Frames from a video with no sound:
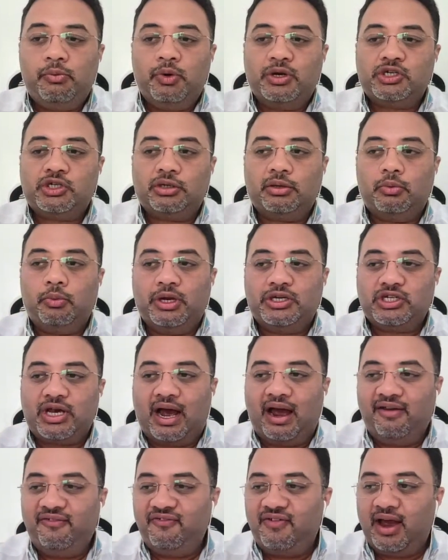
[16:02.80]
which, which
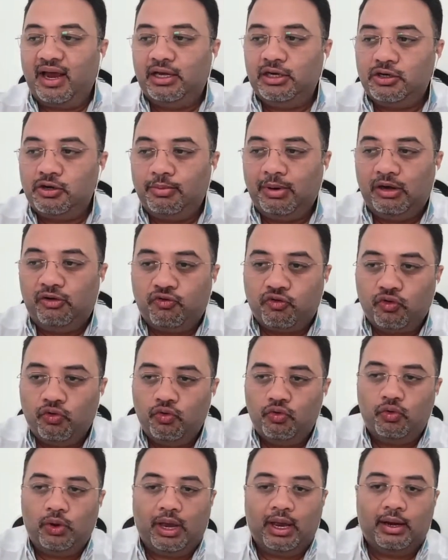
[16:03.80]
I find to be
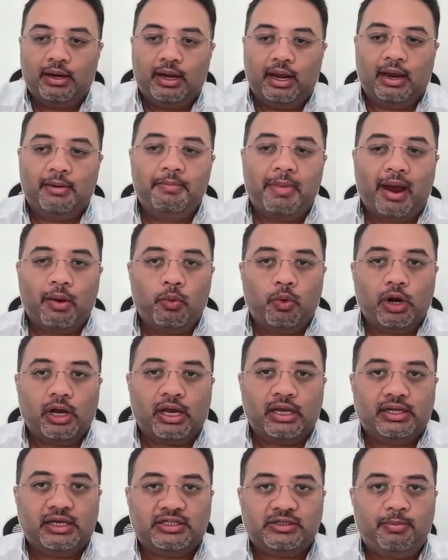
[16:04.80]
true in, in my work
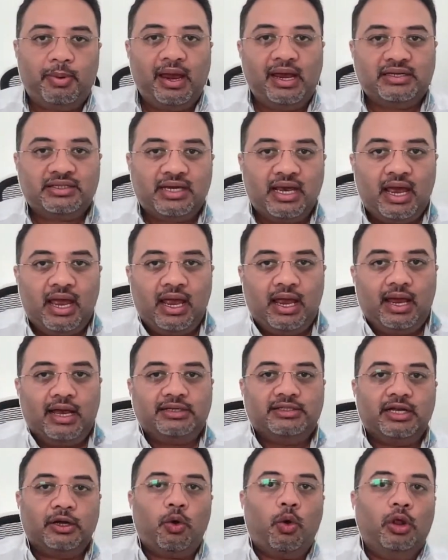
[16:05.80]
in the space, is
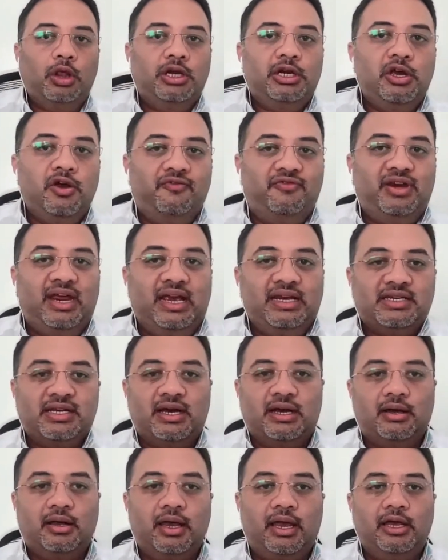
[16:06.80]
the quality of
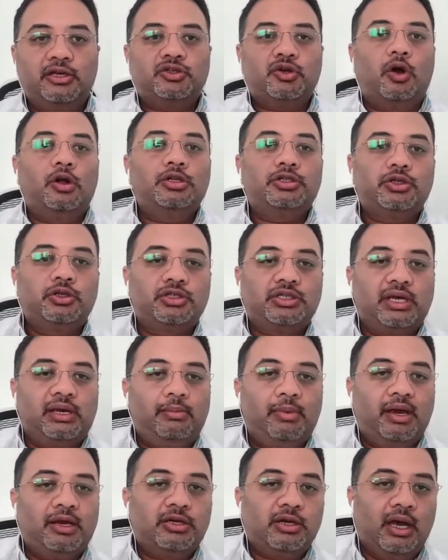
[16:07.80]
data is also
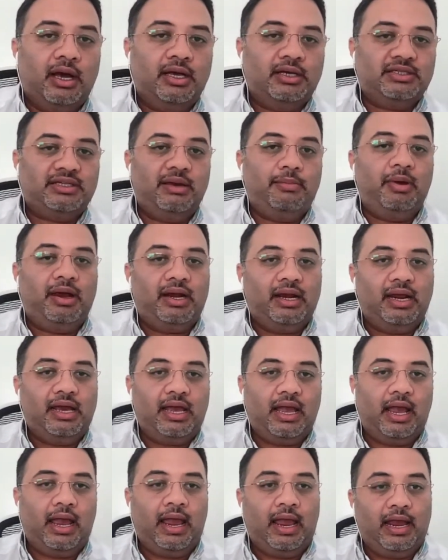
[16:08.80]
seeming,
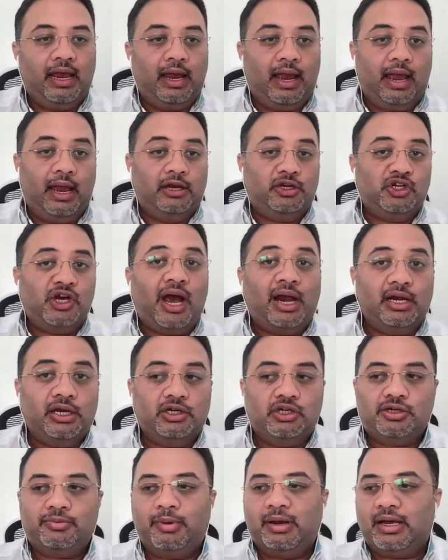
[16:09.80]
seemingly a, a
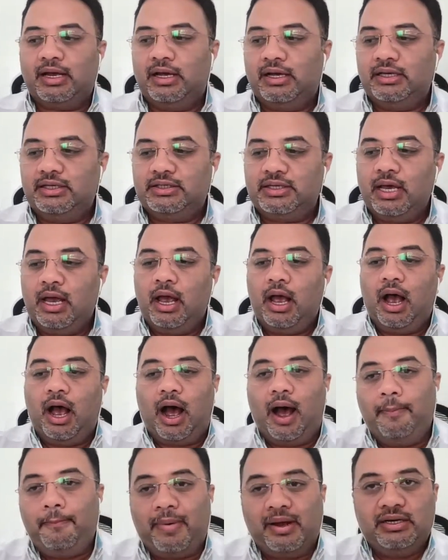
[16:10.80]
challenge because
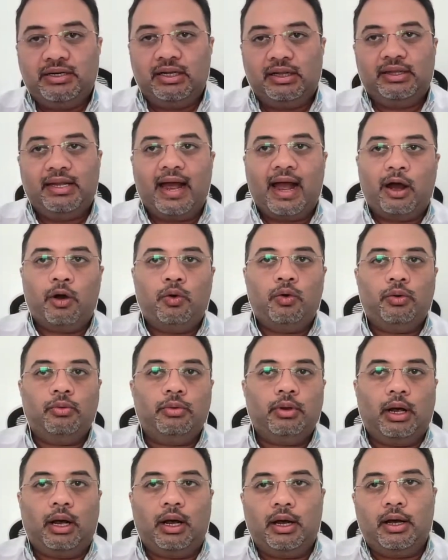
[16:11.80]
up until now,
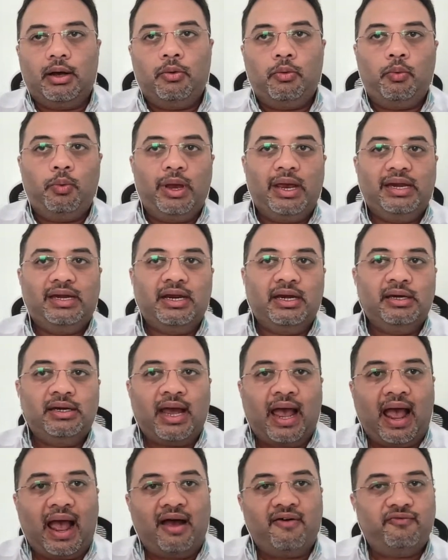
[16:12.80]
we didn't
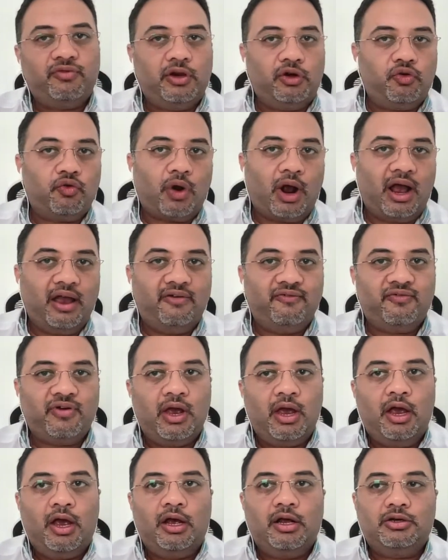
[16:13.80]
have the drive
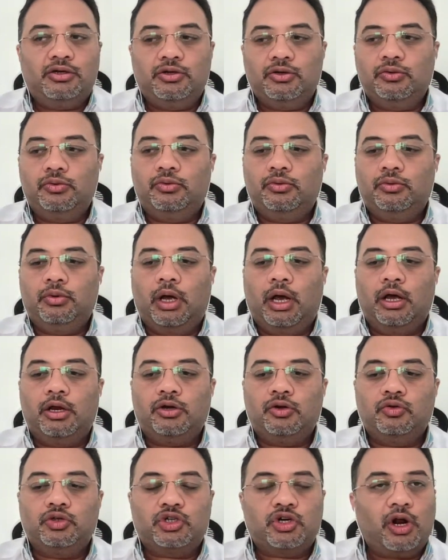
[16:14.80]
to uh,
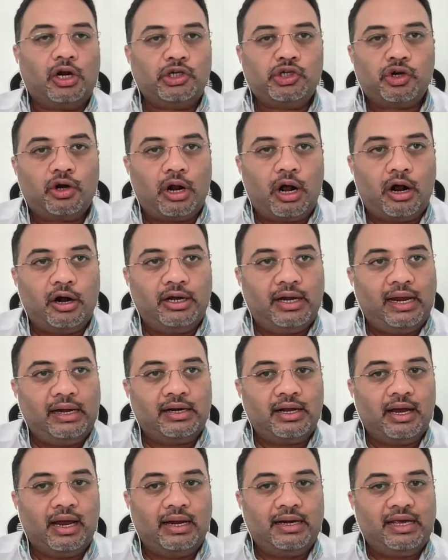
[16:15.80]
to structure our
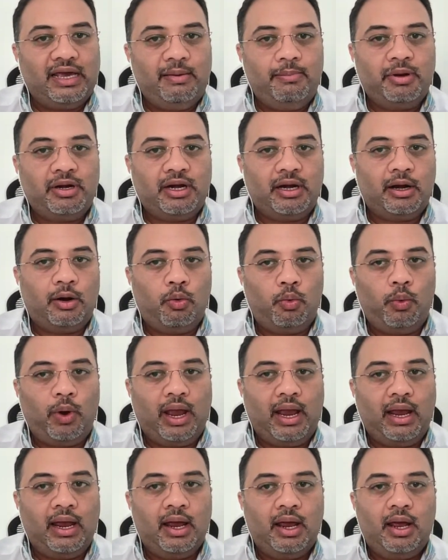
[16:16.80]
data and keep it in a
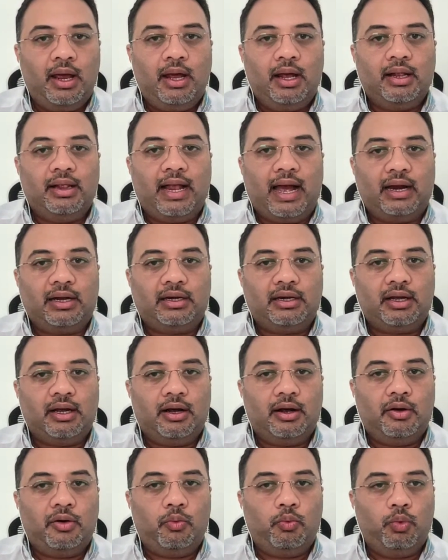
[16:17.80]
way that
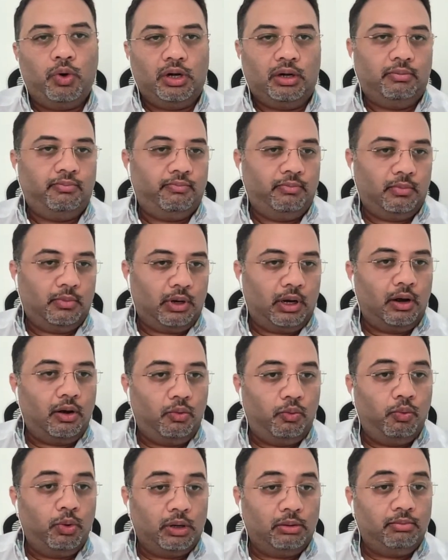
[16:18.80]
uh, would uh,
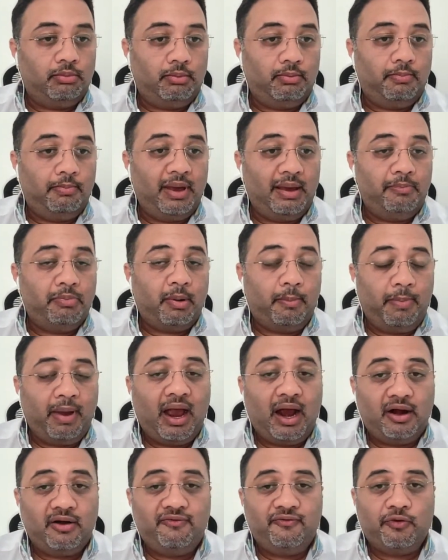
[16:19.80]
would be
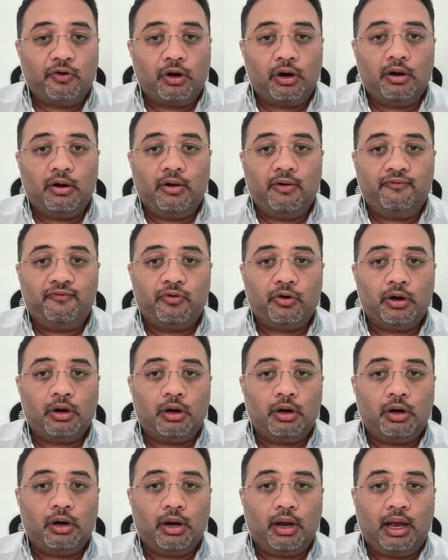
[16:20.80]
prepared for
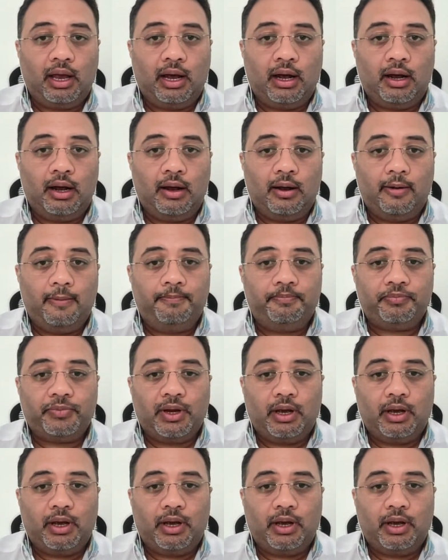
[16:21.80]
for um,